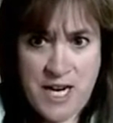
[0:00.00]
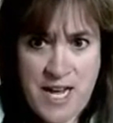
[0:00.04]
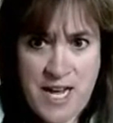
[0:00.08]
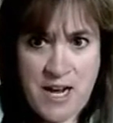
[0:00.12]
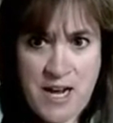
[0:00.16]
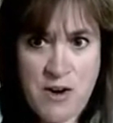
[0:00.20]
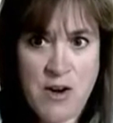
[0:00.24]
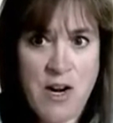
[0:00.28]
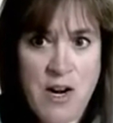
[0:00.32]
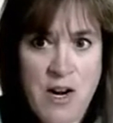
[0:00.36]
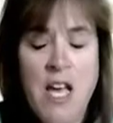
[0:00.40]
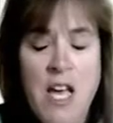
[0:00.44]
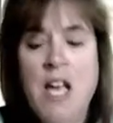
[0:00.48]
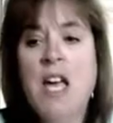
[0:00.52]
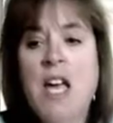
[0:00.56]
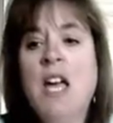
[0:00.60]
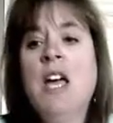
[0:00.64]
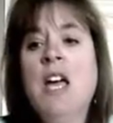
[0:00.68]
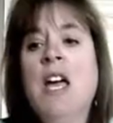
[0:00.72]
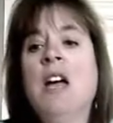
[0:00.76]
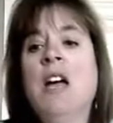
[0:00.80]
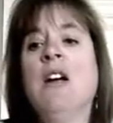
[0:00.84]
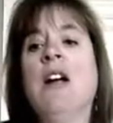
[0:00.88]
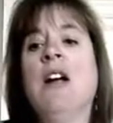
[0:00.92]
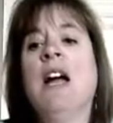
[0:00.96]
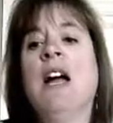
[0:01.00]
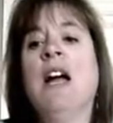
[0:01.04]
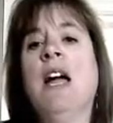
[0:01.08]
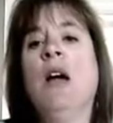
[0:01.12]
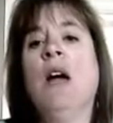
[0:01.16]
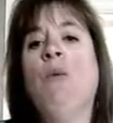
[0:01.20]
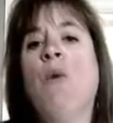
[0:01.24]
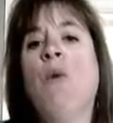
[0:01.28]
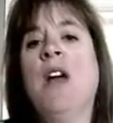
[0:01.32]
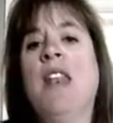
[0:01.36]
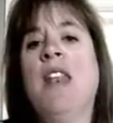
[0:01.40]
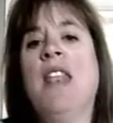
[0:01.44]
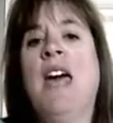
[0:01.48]
it out. Right?
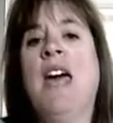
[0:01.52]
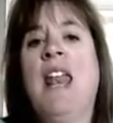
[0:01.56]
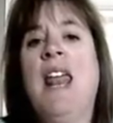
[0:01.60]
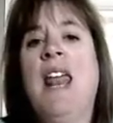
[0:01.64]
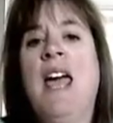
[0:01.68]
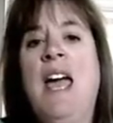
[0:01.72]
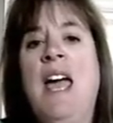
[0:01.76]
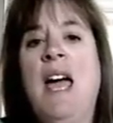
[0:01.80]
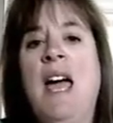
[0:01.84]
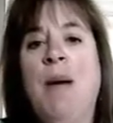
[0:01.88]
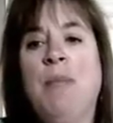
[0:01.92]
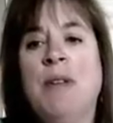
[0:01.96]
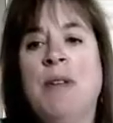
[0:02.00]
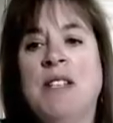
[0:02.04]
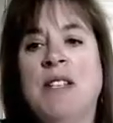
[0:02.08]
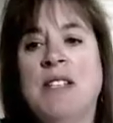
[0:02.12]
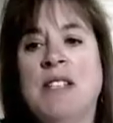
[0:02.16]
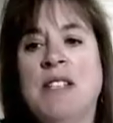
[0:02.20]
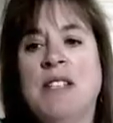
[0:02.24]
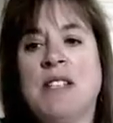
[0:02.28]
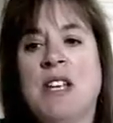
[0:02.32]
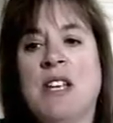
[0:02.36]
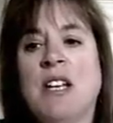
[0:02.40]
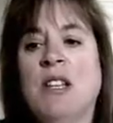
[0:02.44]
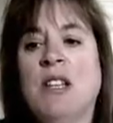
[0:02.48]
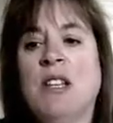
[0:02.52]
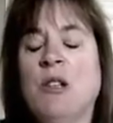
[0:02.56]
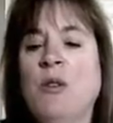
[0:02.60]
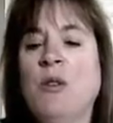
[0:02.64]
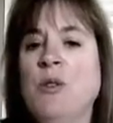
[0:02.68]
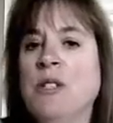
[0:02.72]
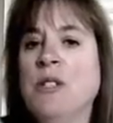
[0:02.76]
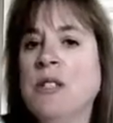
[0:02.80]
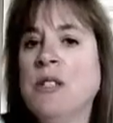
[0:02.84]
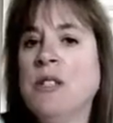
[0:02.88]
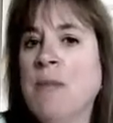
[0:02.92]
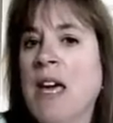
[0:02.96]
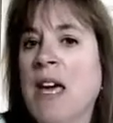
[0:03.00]
And when that happens, it's going to
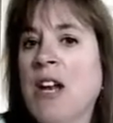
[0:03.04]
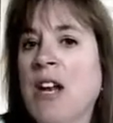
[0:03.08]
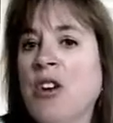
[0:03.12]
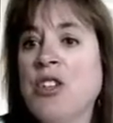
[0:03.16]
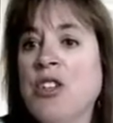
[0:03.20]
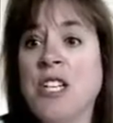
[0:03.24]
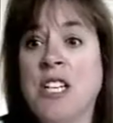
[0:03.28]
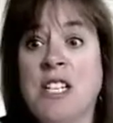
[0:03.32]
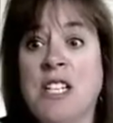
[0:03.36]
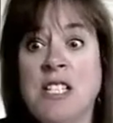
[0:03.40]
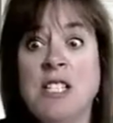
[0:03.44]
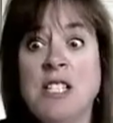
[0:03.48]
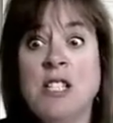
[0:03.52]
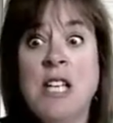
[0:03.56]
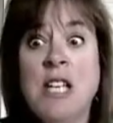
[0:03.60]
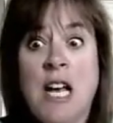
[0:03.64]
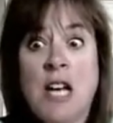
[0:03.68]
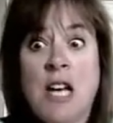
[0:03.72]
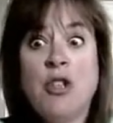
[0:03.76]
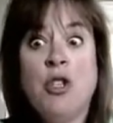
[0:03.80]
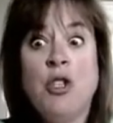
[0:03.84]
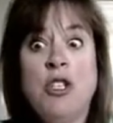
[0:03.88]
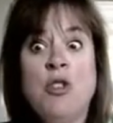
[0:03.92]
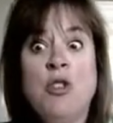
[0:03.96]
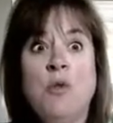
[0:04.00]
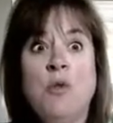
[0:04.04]
lose some energy because it's actually